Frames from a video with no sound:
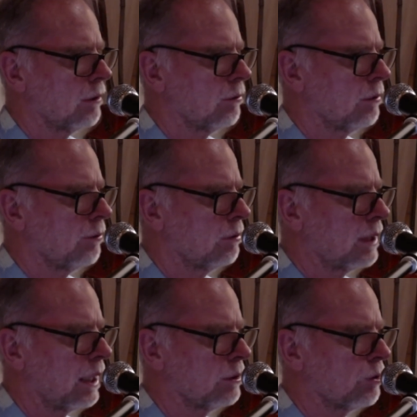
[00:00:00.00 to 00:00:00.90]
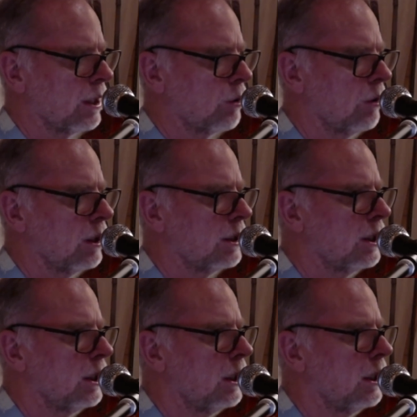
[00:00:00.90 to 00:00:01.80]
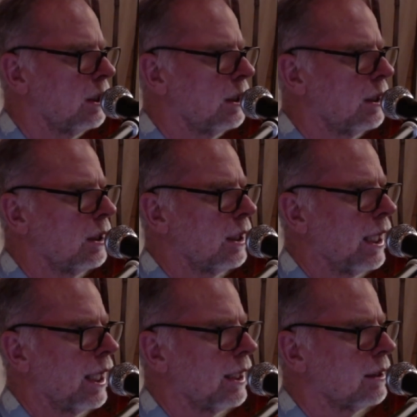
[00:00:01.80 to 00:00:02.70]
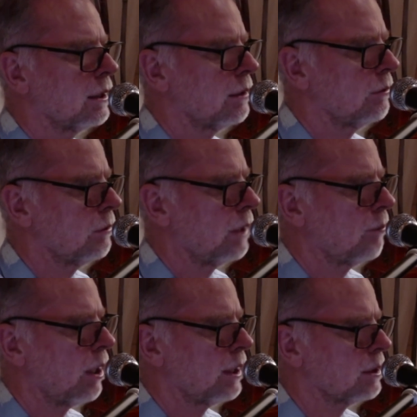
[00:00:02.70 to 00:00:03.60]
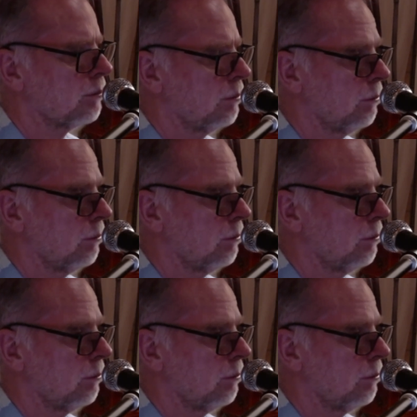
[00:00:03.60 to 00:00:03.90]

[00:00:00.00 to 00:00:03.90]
we've done tranquility, and our minds have